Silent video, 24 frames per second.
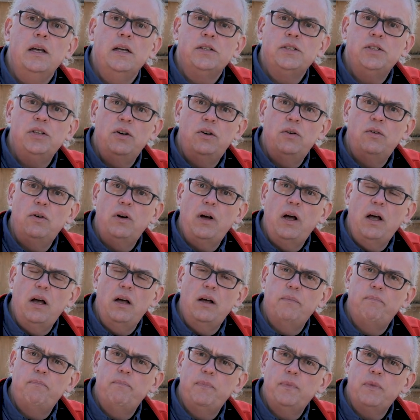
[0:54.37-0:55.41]
So
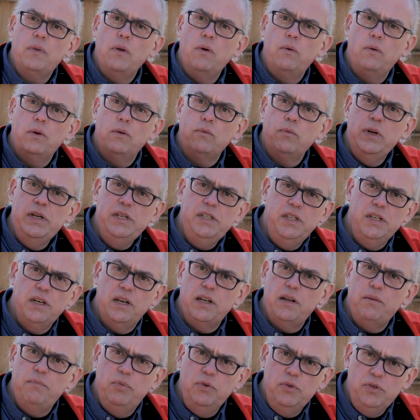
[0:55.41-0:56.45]
uh,
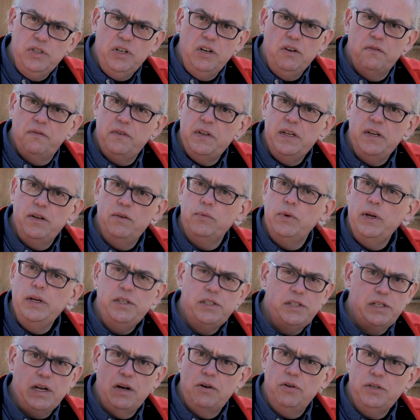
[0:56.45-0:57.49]
recently, BougeRV
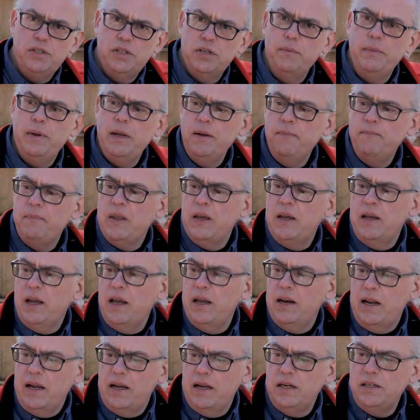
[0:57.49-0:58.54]
reached out to me
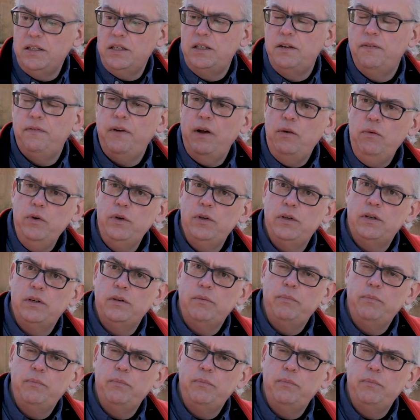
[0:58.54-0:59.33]
and asked if I would